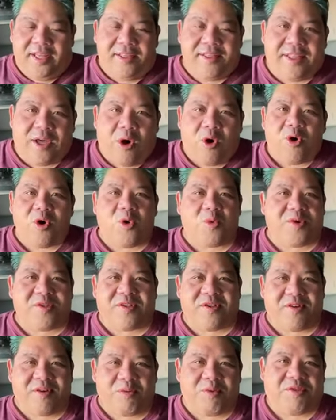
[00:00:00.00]
the owner
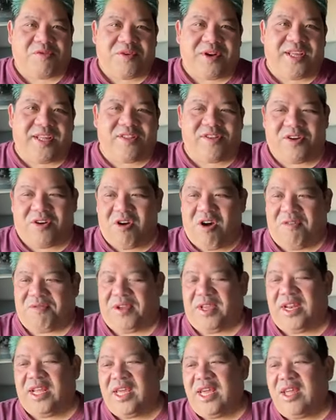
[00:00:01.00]
was really into
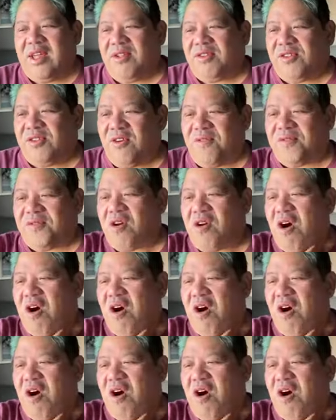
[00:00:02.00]
coffee, and he served